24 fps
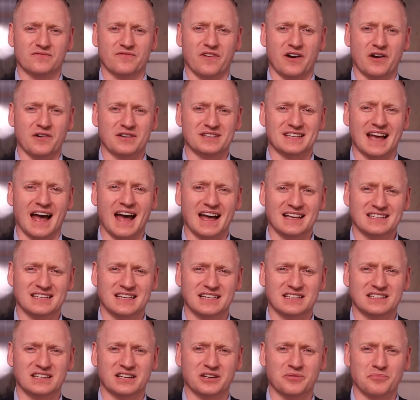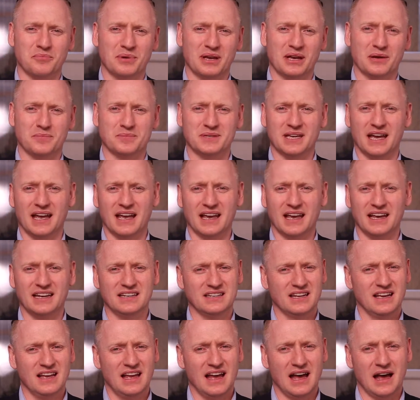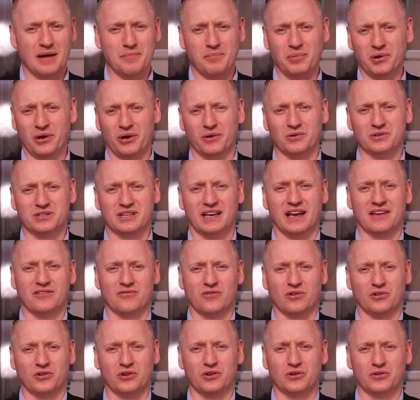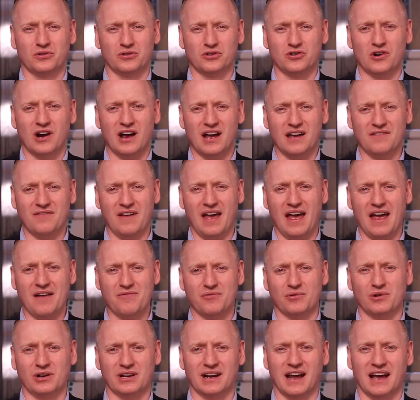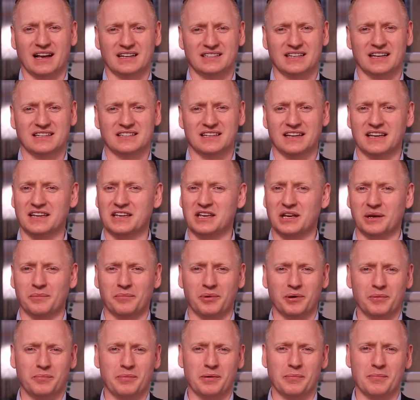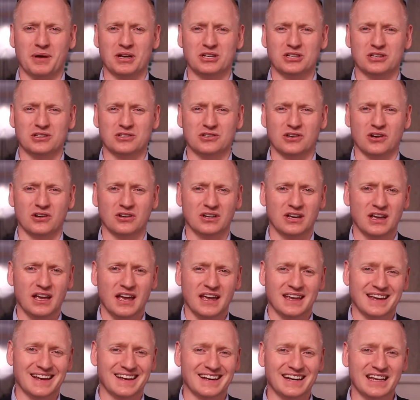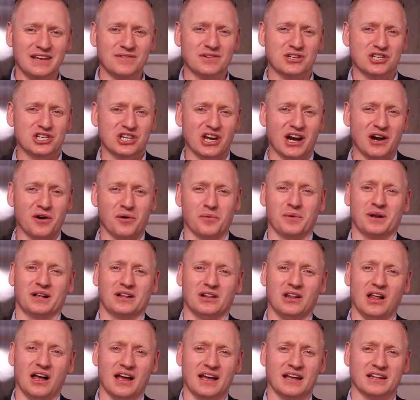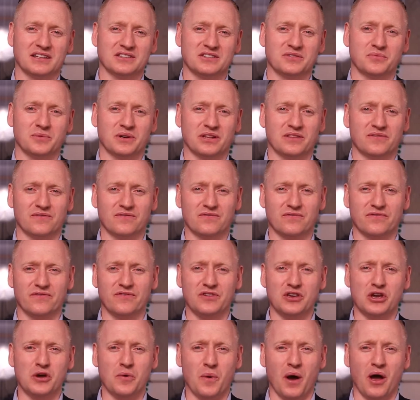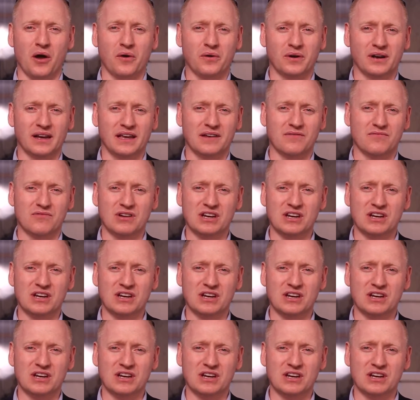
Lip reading: various assets can be obtained, and put it all together on Google Drive. Everyone can access it. You can put permissions on. You can even share it with clients with view only,